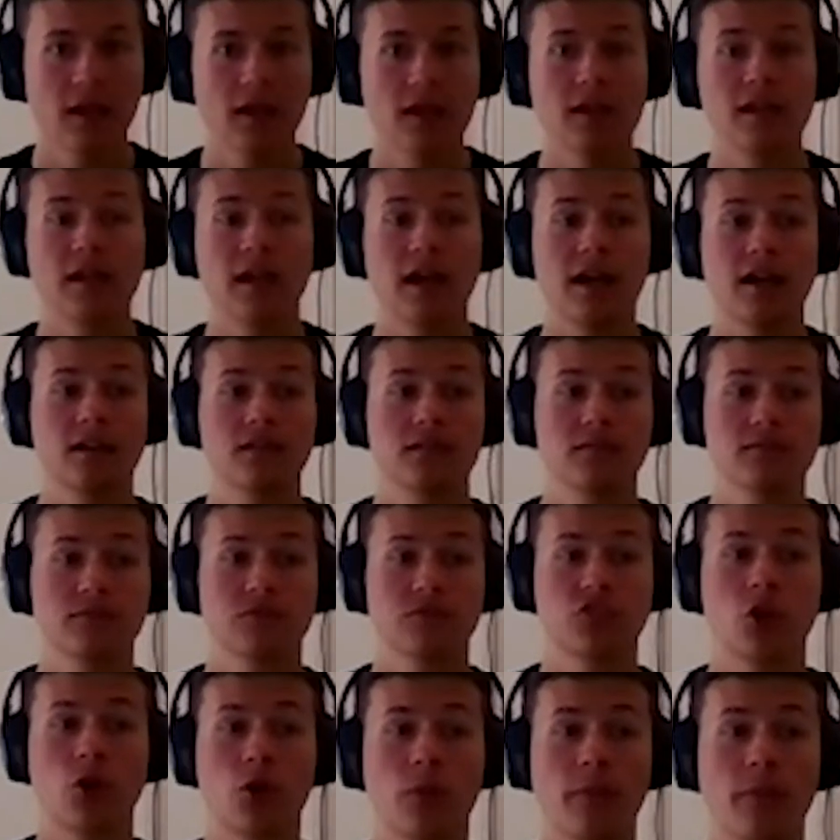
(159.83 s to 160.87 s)
Yeah.
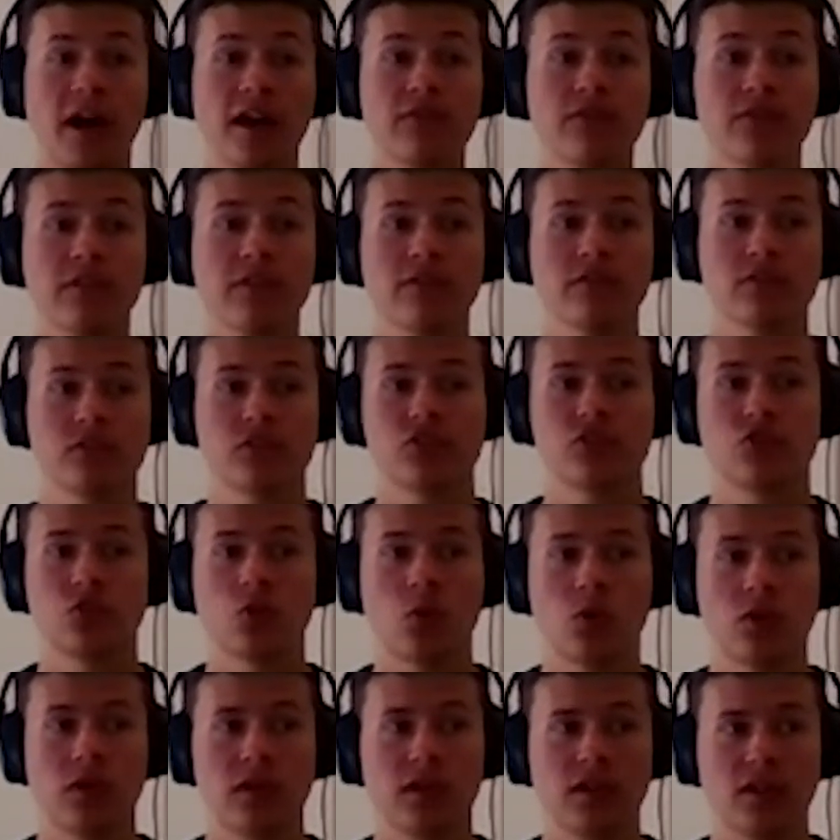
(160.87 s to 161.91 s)
So my favorite
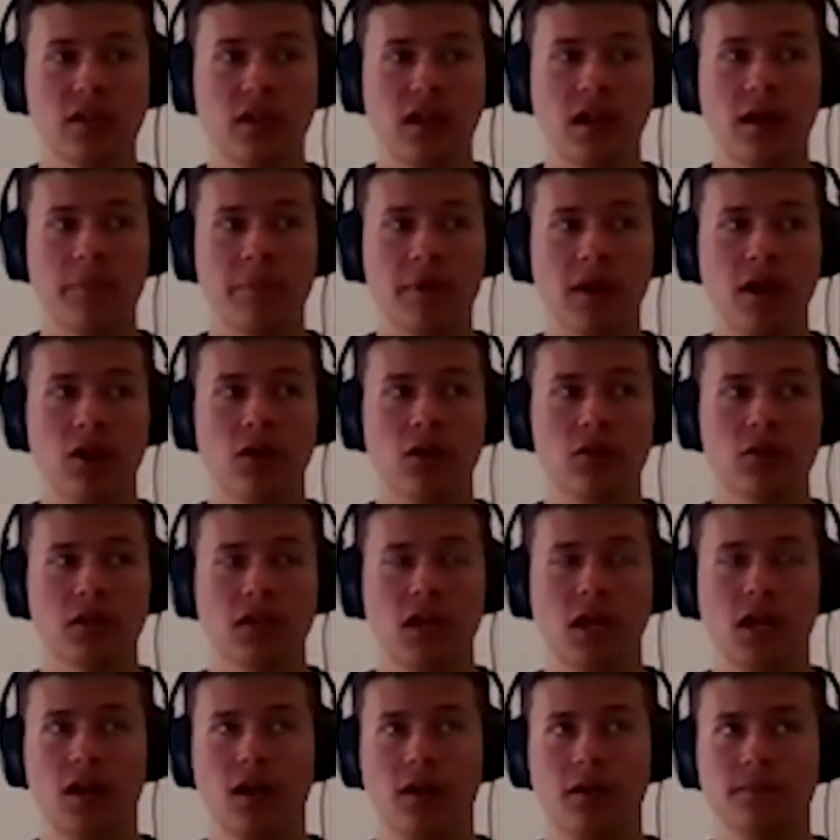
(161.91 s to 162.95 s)
story about
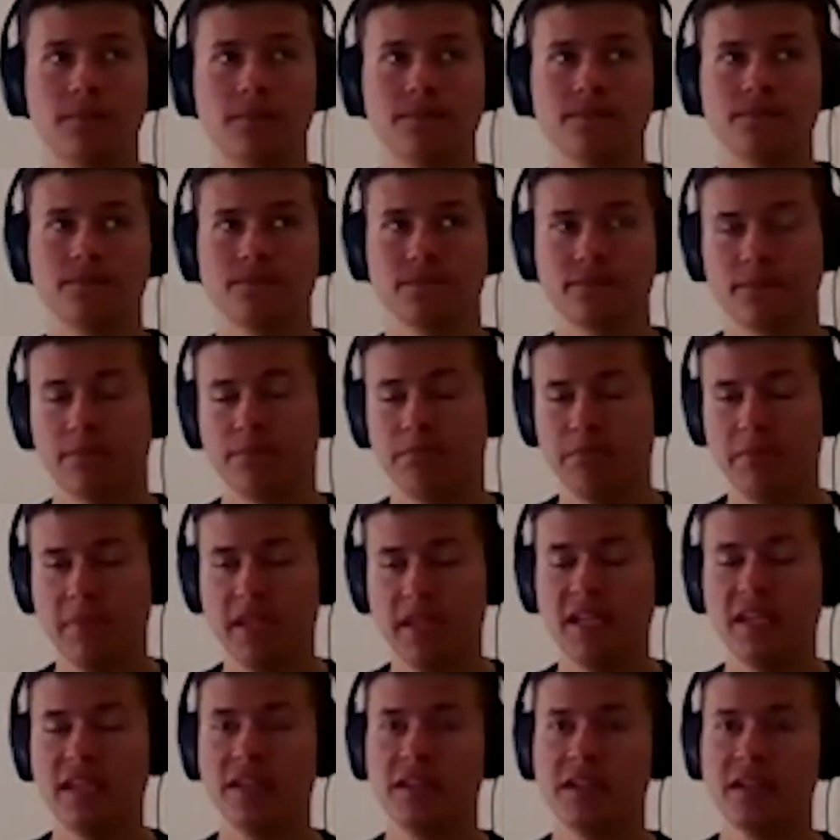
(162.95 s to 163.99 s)

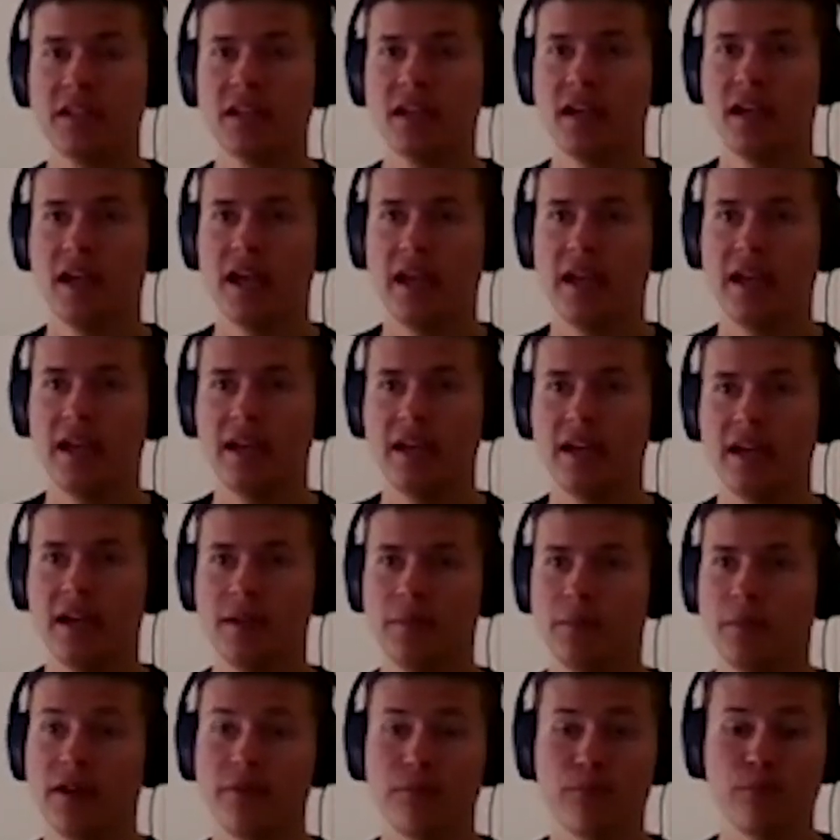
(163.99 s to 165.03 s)
me
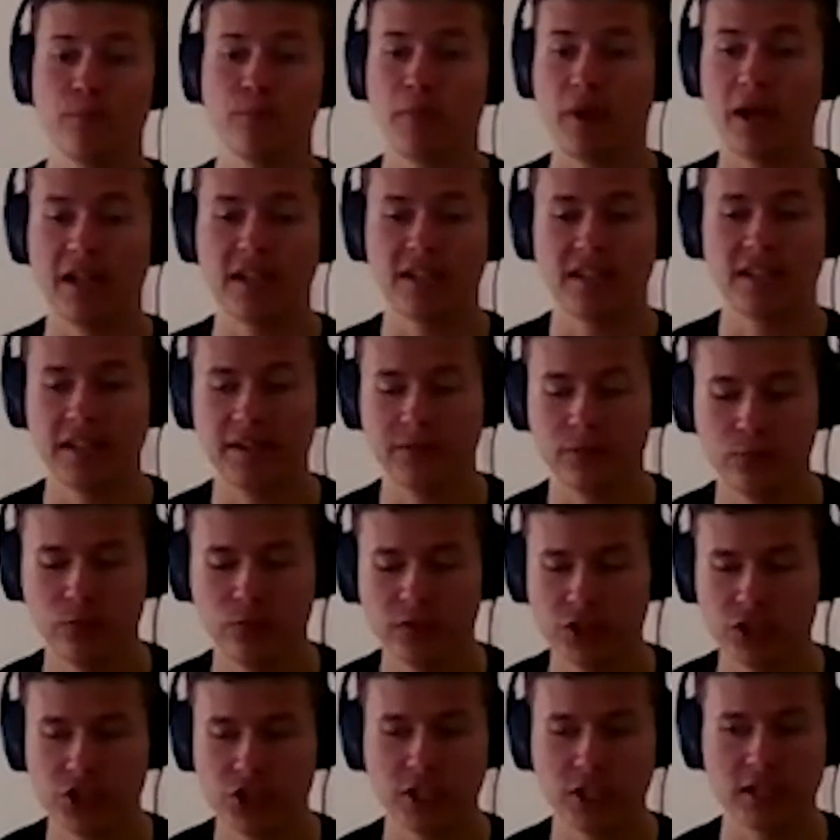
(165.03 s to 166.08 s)
and my in
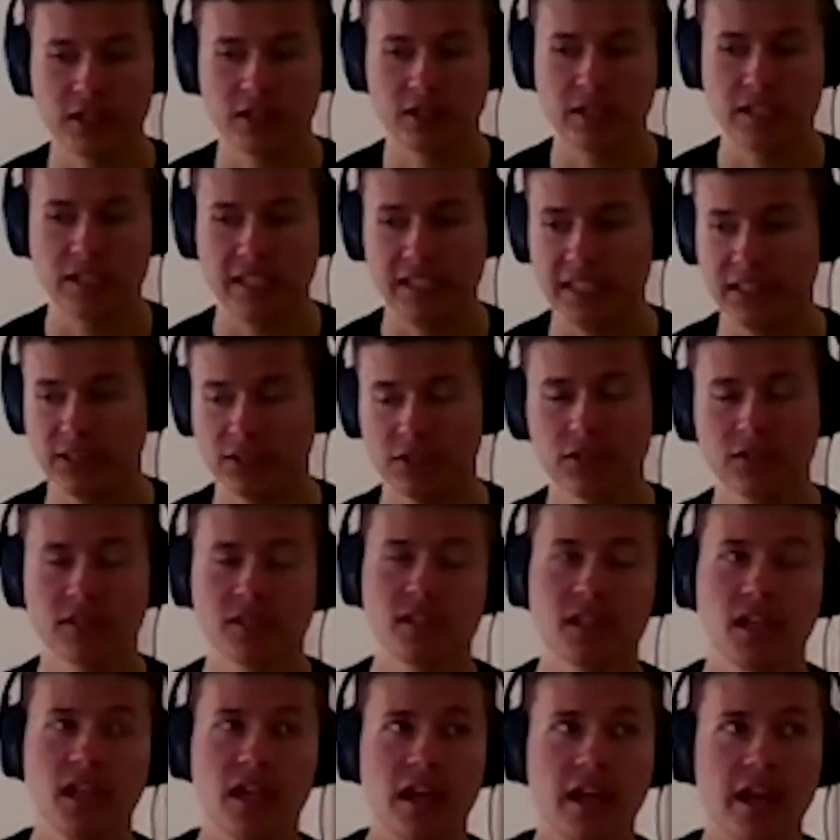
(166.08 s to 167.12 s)
fishing
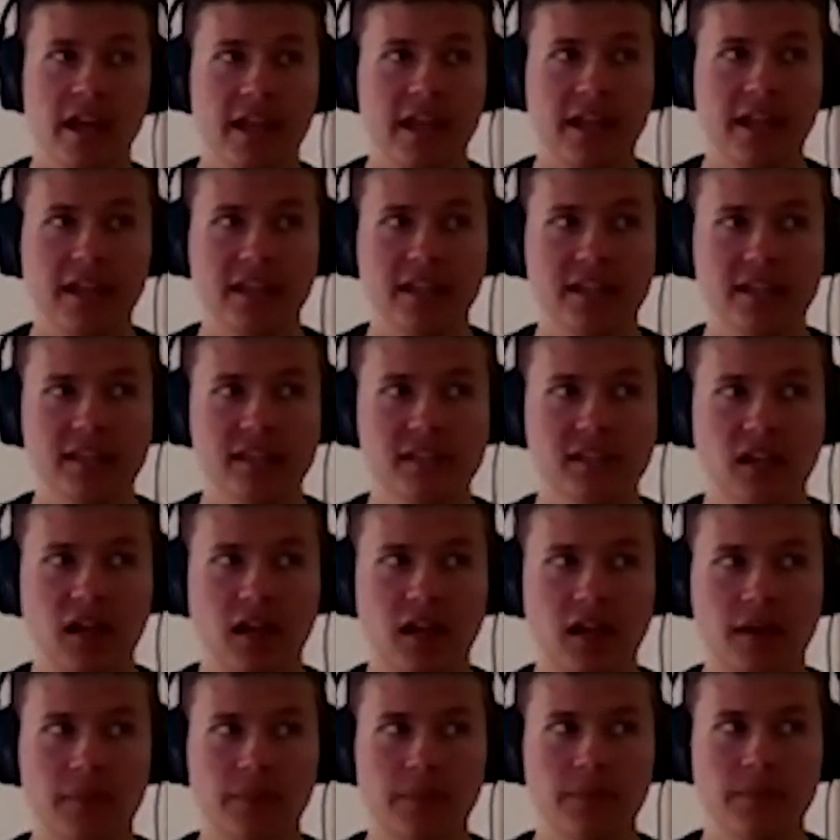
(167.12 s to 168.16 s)
eels is
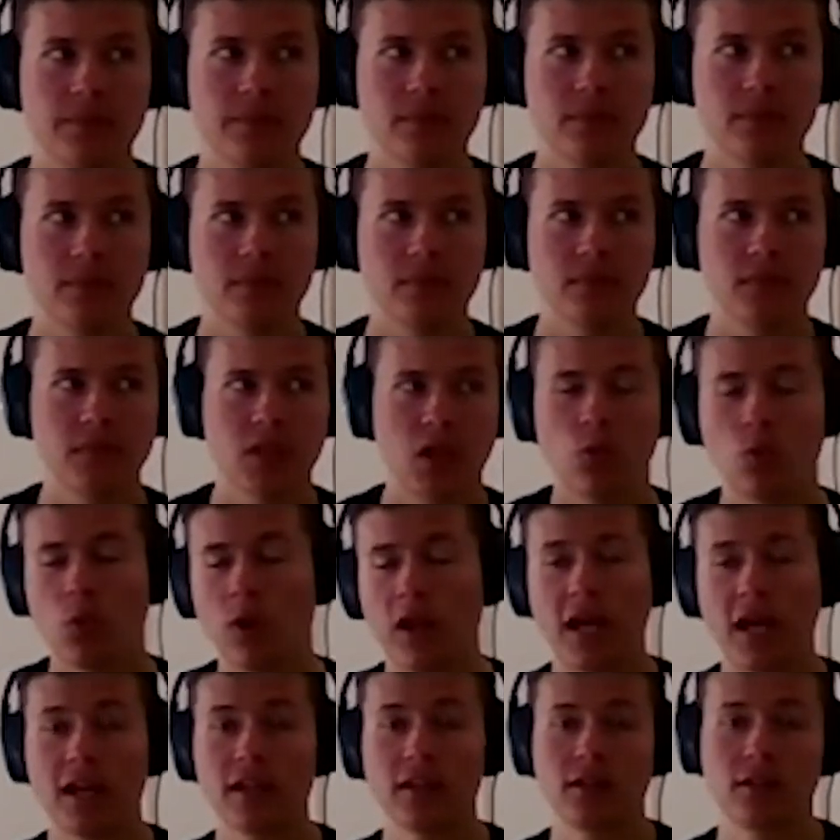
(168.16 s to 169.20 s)

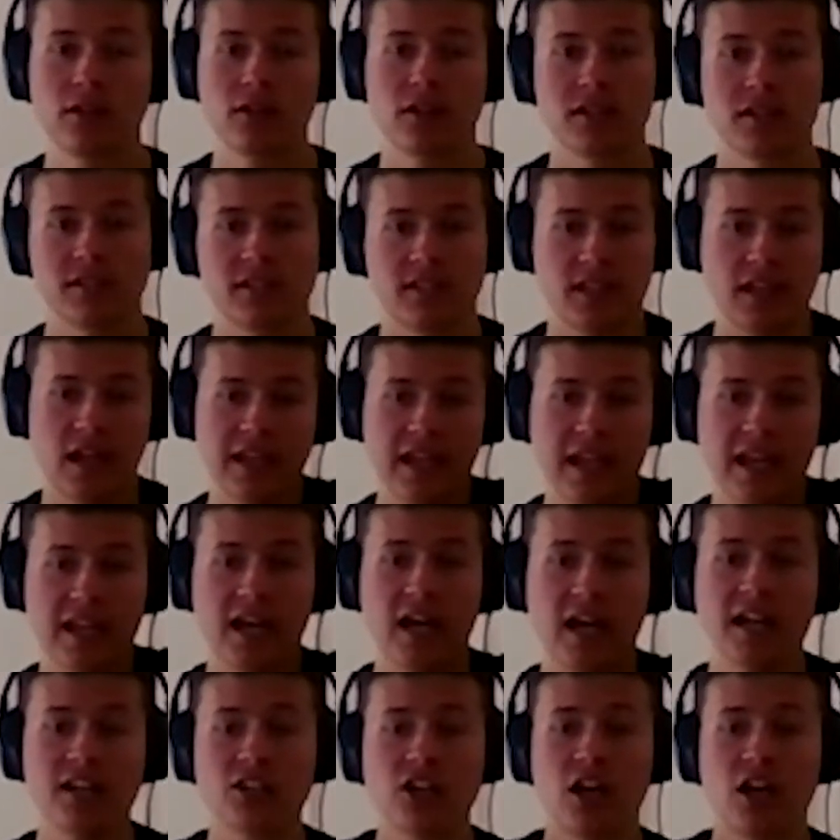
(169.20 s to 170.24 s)
when I learned, because again, I